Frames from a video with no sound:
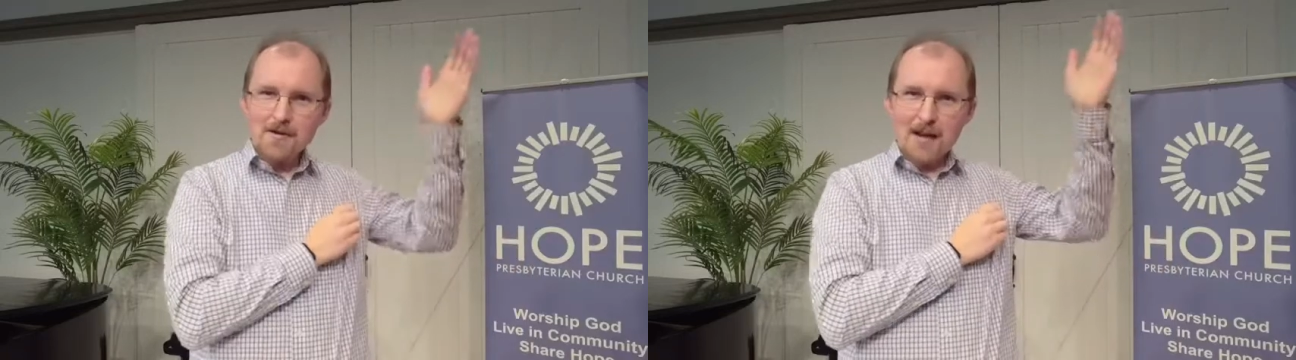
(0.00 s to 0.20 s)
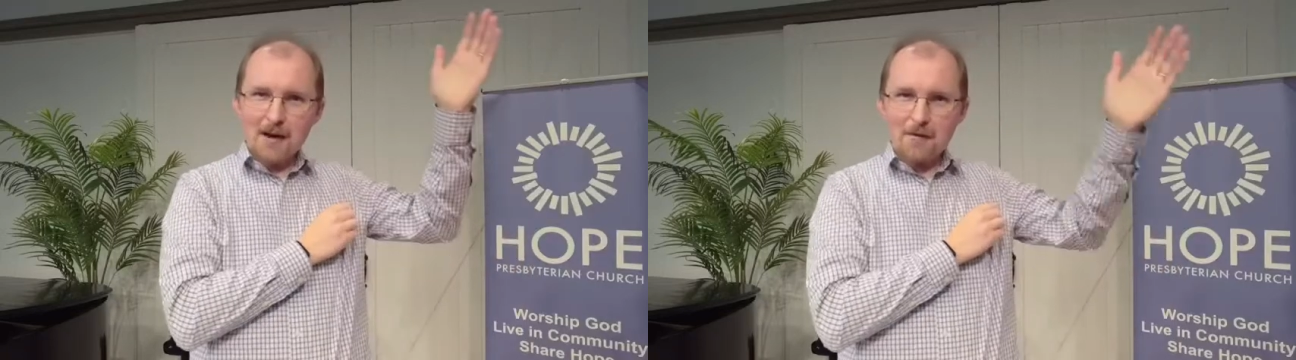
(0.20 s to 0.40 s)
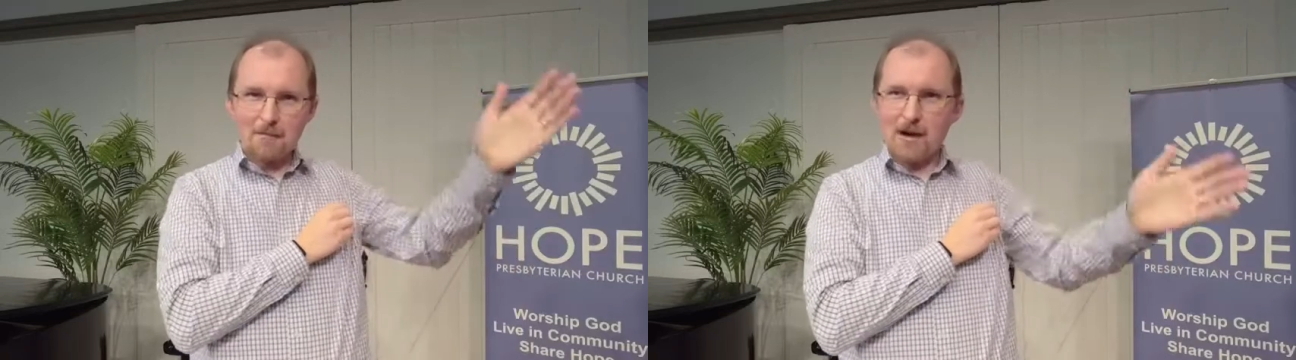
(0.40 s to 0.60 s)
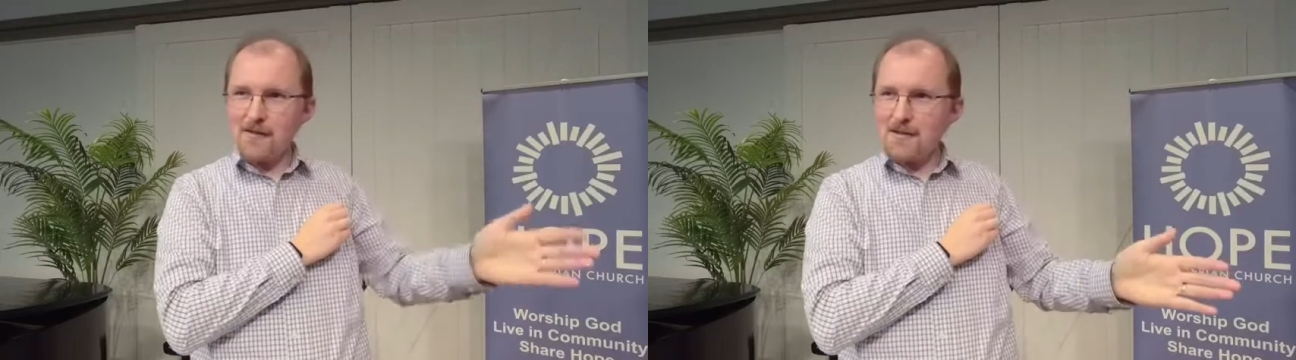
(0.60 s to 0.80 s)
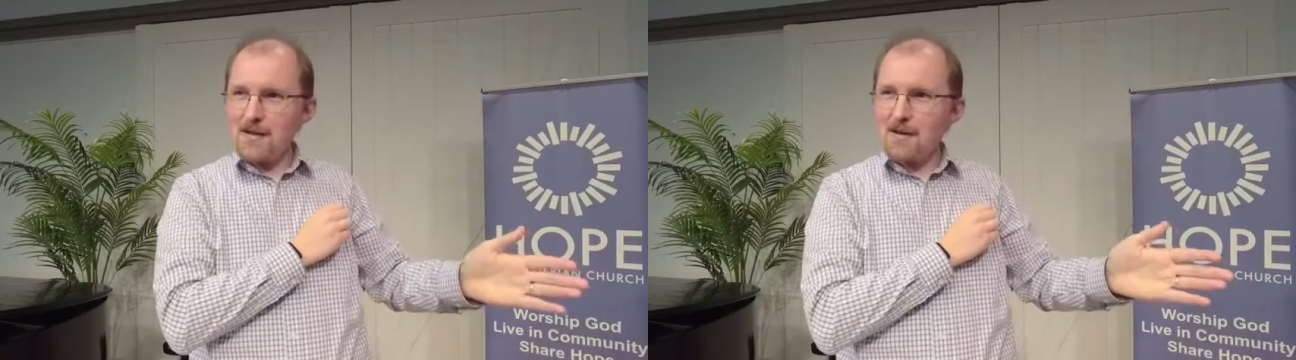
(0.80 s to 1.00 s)
down
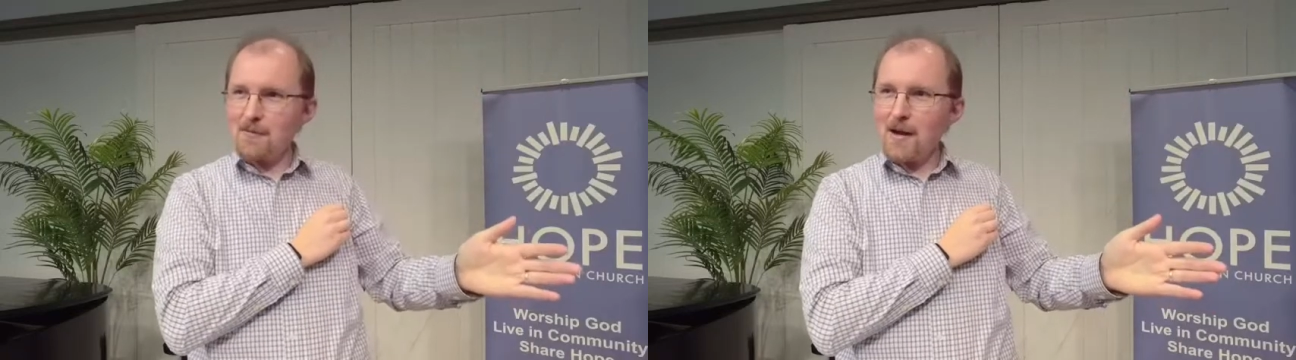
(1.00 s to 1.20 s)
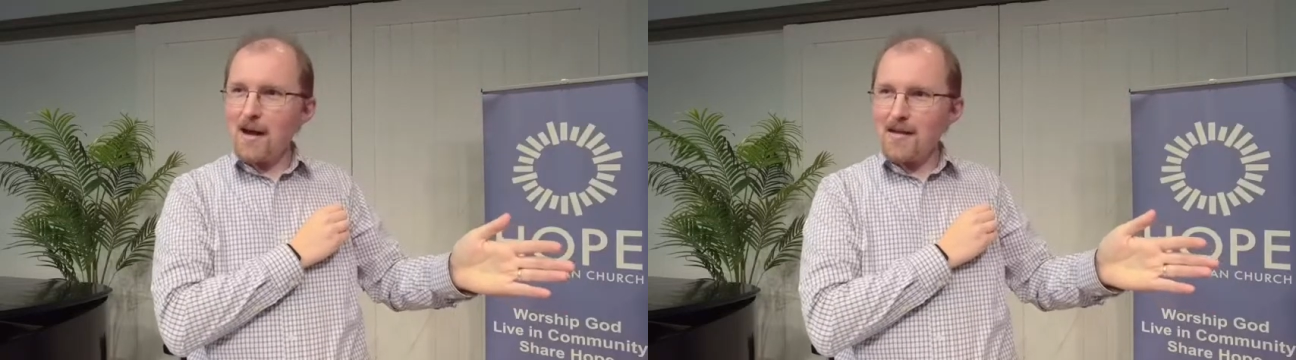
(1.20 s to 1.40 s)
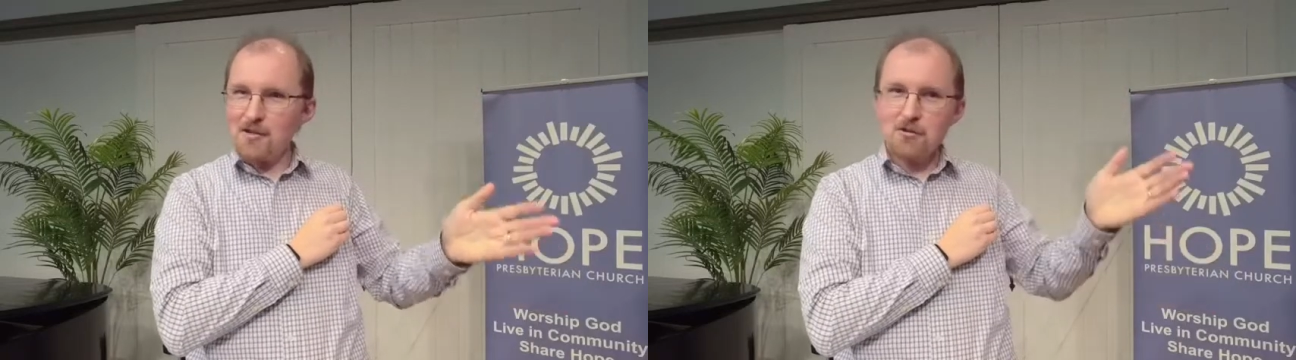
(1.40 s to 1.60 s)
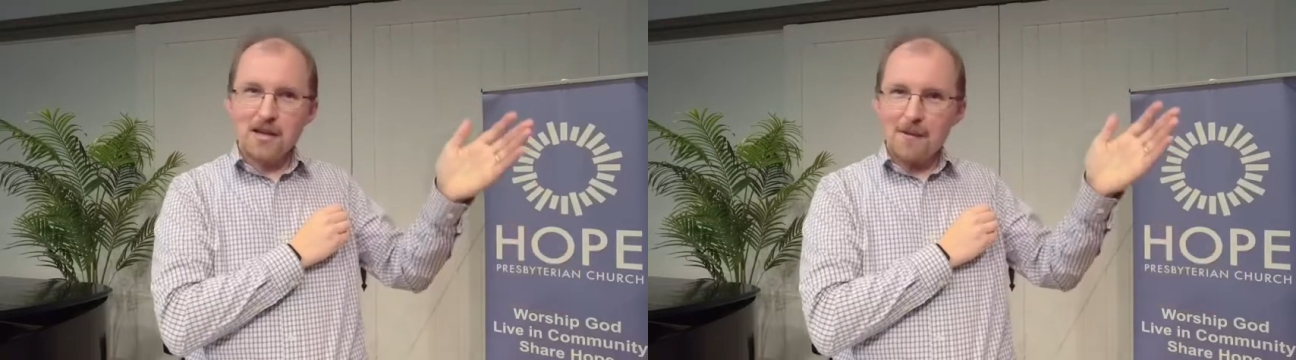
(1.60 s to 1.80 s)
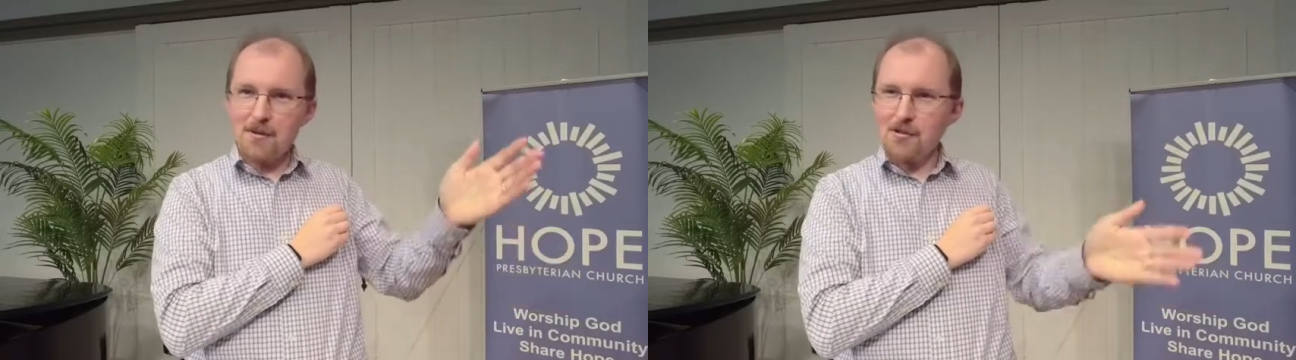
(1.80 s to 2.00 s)
Ravi Zacharias, you
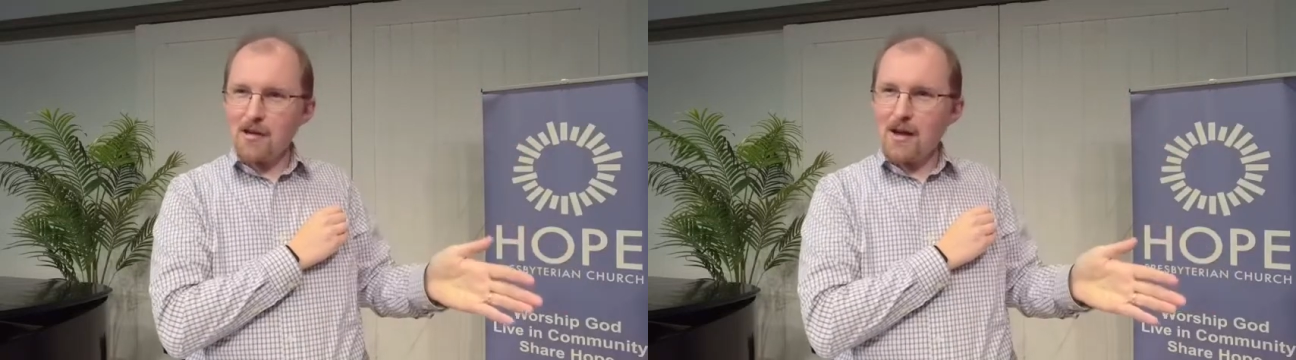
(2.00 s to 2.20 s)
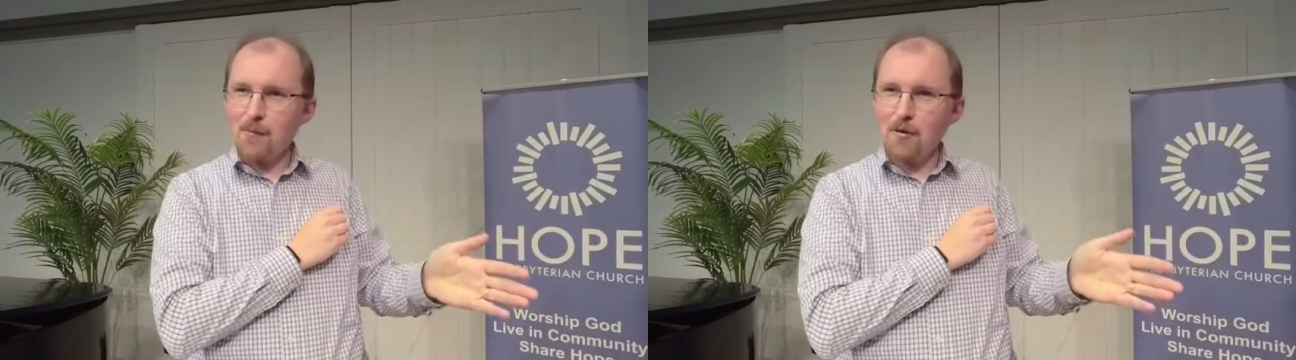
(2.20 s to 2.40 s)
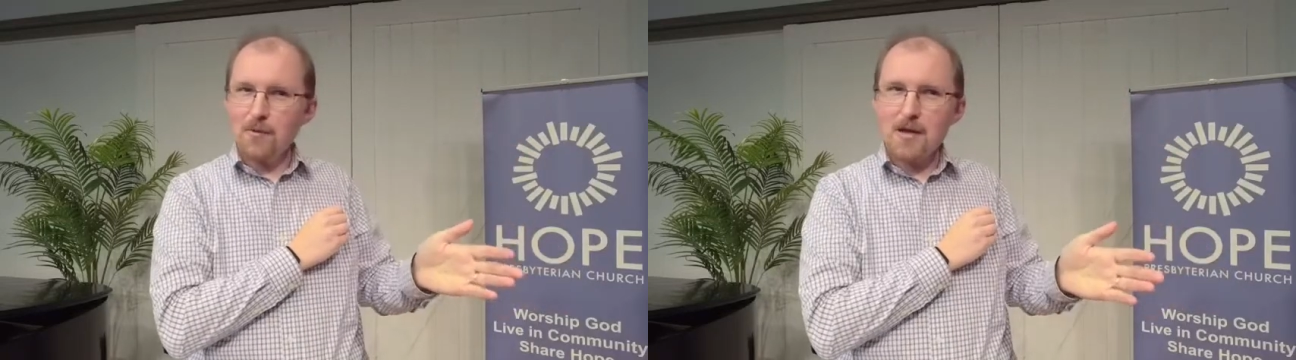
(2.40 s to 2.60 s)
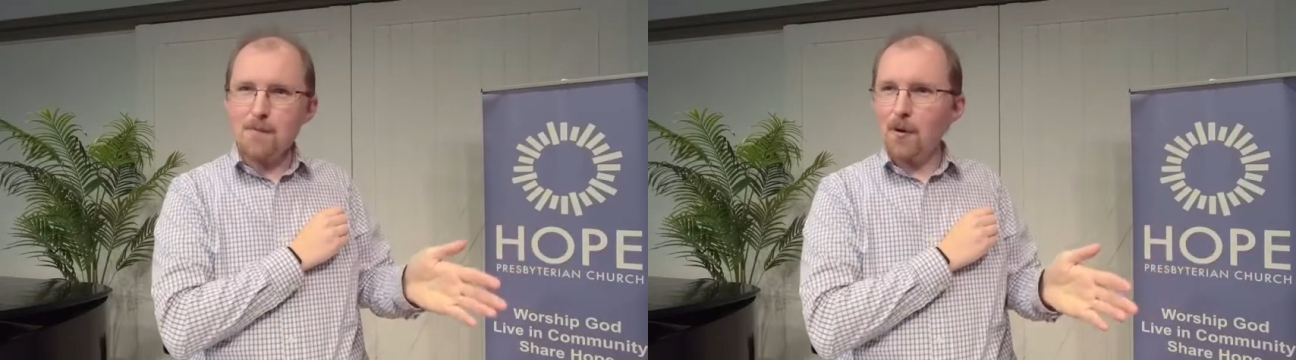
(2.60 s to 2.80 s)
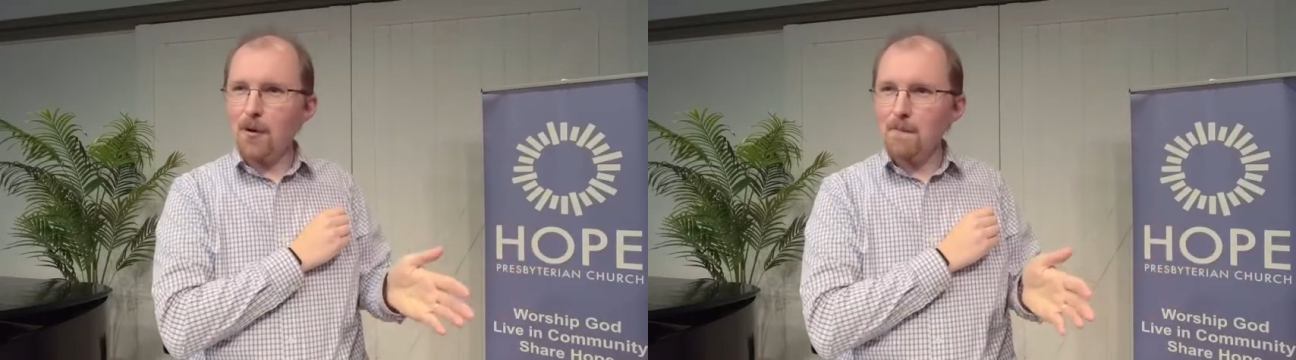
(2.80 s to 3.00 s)
damage a lot more
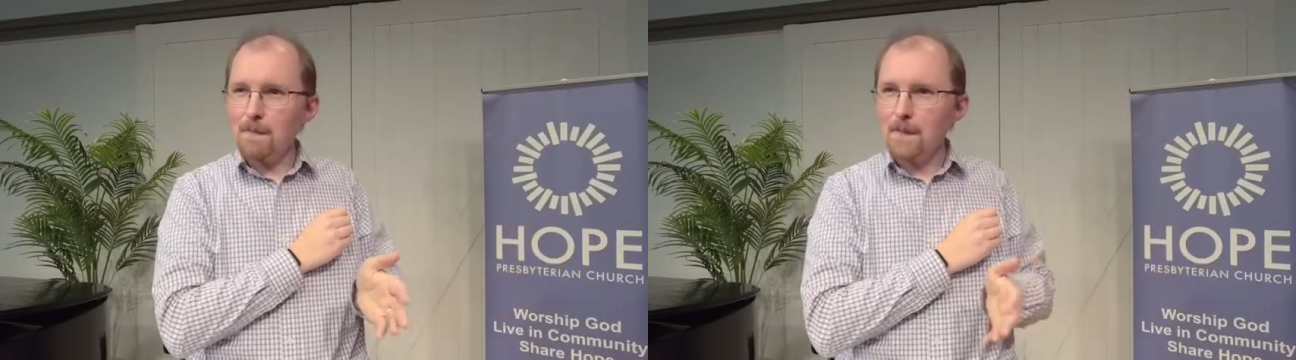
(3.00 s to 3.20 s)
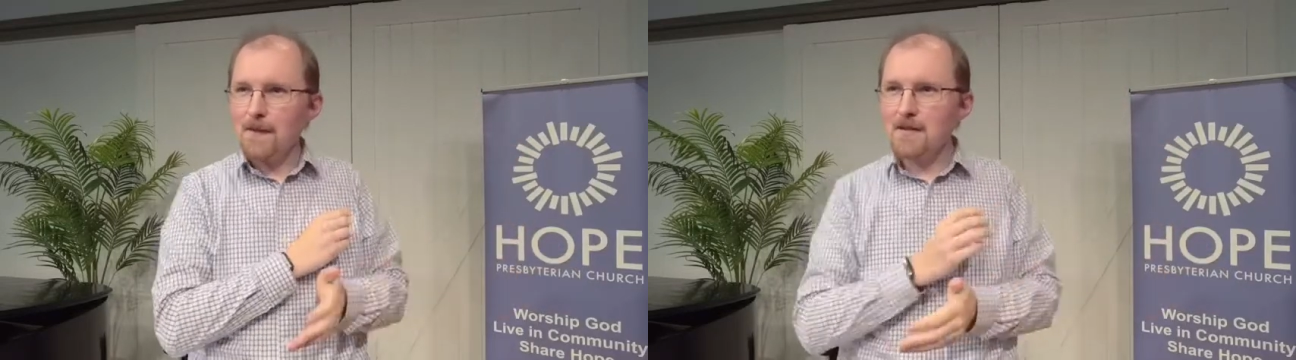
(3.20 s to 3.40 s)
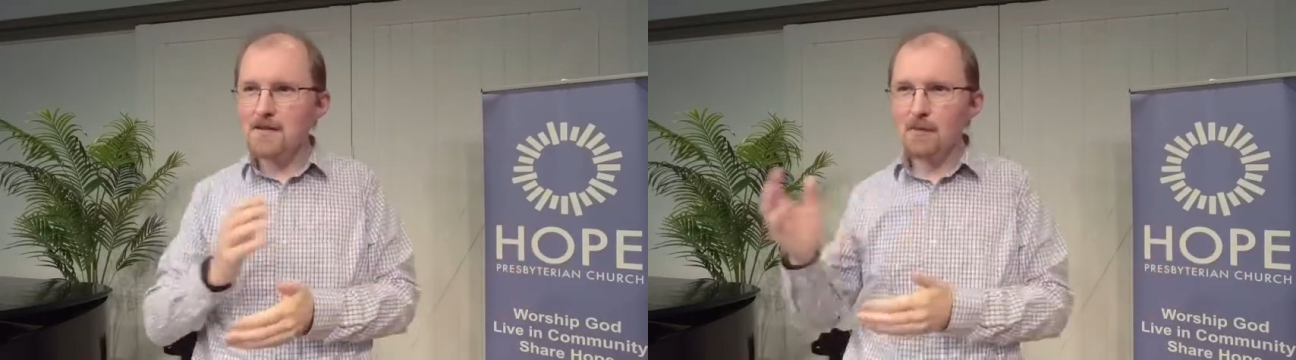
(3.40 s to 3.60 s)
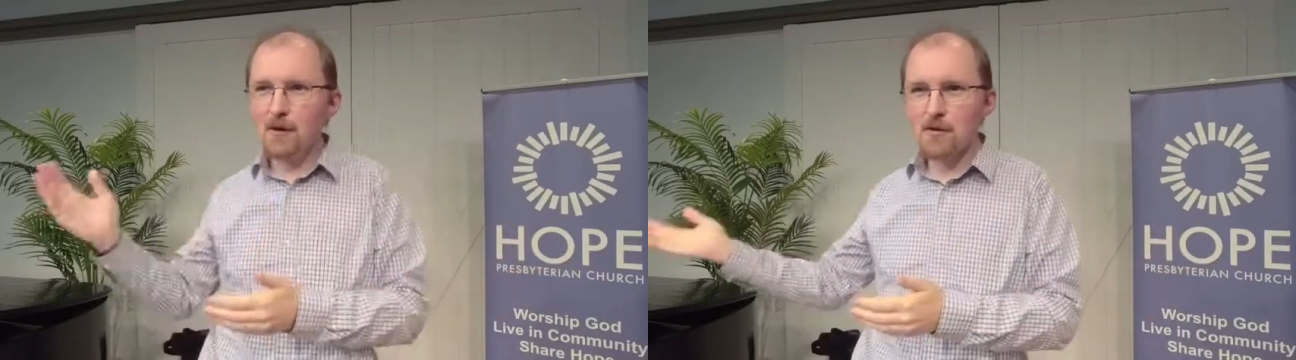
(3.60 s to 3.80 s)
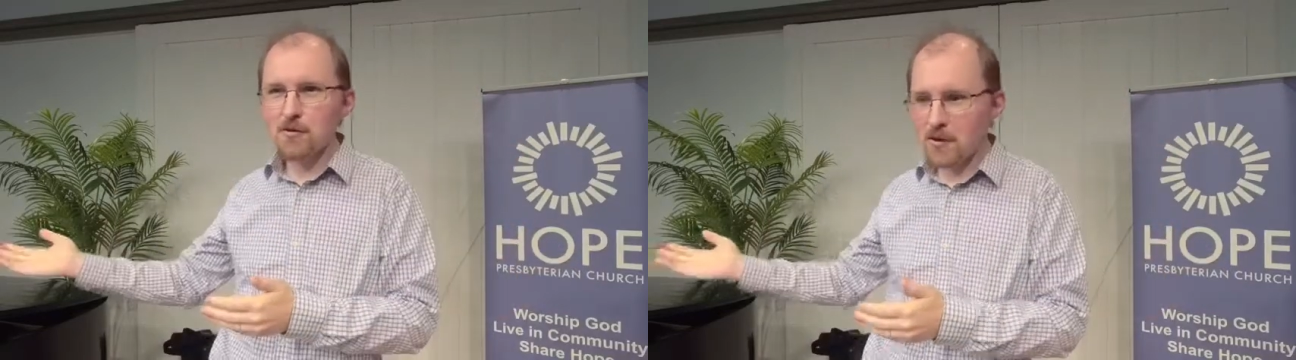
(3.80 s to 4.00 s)
people than
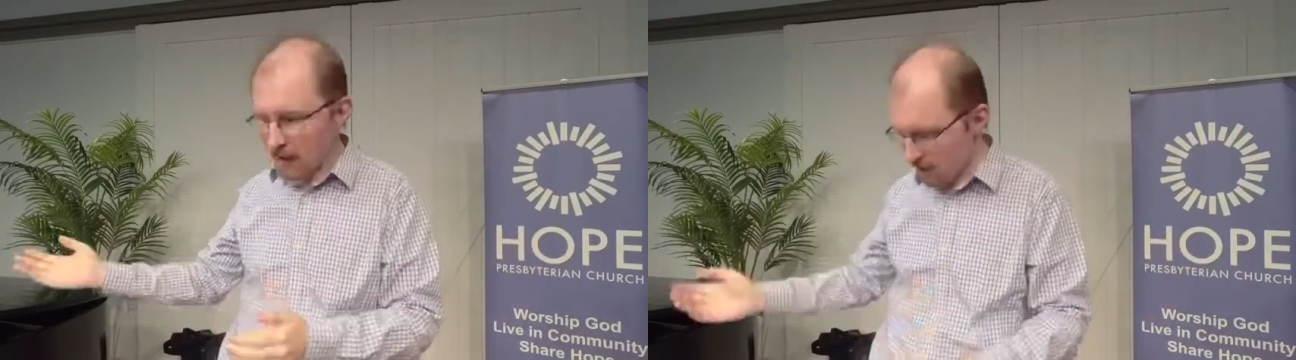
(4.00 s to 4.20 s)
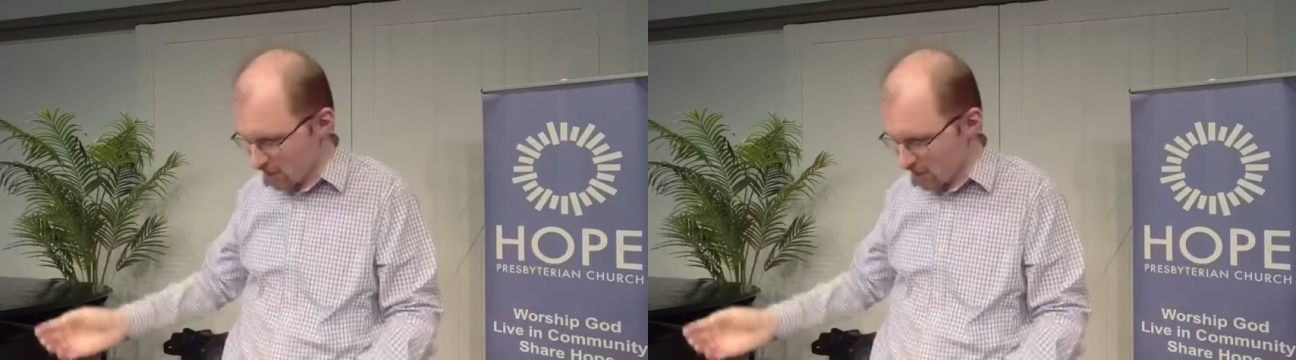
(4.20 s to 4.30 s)
somebody who's not